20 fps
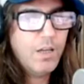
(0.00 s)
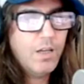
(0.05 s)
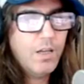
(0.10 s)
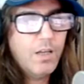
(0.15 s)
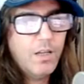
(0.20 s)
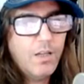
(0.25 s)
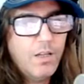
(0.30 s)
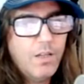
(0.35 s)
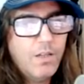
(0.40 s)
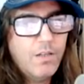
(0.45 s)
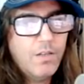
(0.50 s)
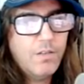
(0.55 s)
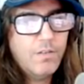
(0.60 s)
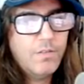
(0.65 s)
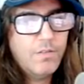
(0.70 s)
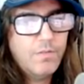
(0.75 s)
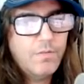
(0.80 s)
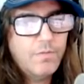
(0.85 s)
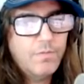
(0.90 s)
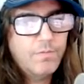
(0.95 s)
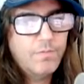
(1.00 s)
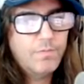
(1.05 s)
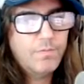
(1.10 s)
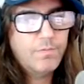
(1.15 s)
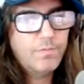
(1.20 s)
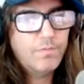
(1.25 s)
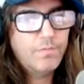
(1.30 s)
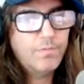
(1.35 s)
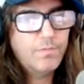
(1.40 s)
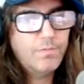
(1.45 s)

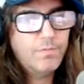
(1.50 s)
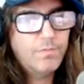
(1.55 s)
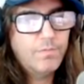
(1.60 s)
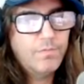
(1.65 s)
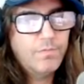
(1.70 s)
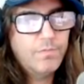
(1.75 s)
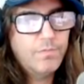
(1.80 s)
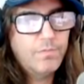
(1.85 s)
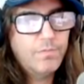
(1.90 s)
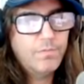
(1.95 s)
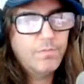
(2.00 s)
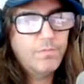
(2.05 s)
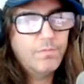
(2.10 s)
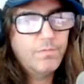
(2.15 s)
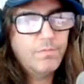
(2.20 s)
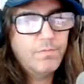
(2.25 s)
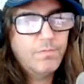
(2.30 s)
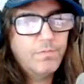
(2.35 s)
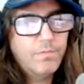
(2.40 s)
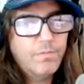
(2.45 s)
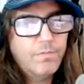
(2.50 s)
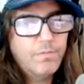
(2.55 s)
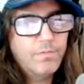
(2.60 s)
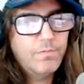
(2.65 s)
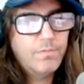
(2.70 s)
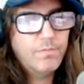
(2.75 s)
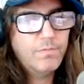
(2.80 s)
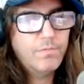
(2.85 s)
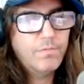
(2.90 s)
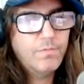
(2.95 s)

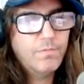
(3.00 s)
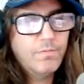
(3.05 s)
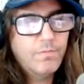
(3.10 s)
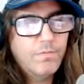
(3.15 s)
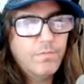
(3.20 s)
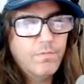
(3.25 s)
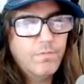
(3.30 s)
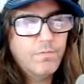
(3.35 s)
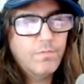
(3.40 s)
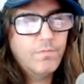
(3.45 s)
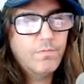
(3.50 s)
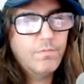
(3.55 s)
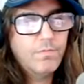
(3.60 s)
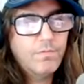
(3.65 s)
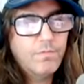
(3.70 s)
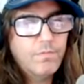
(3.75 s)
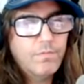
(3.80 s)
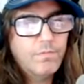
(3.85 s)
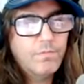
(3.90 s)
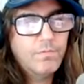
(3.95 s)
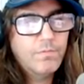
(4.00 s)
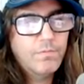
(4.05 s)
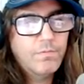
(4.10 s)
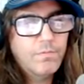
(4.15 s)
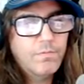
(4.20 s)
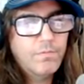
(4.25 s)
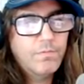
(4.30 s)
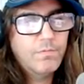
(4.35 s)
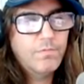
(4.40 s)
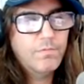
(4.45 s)

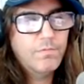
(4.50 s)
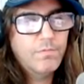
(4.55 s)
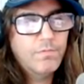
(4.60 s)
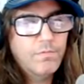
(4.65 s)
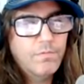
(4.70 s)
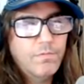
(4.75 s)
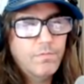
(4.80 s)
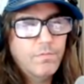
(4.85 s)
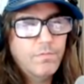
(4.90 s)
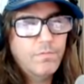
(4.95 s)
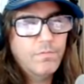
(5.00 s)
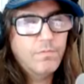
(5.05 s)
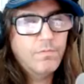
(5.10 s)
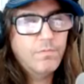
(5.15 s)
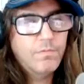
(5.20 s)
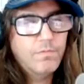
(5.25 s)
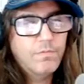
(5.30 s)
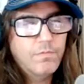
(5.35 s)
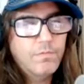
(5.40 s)
(silent)